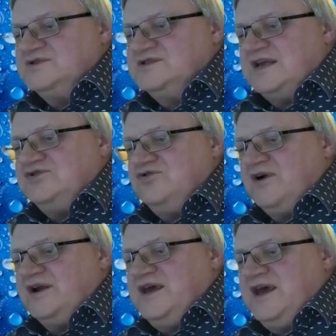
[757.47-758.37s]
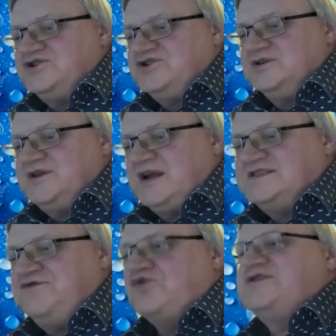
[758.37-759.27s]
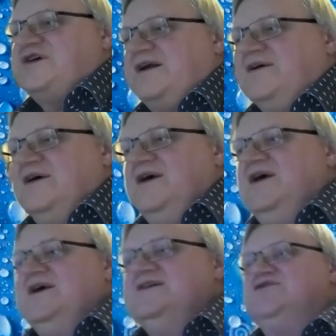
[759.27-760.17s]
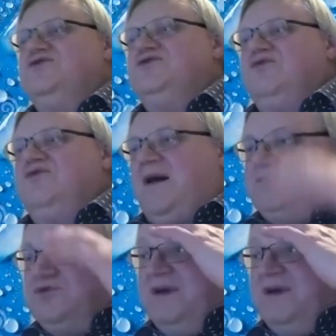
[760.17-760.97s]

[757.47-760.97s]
send your radiation transversally. So you come to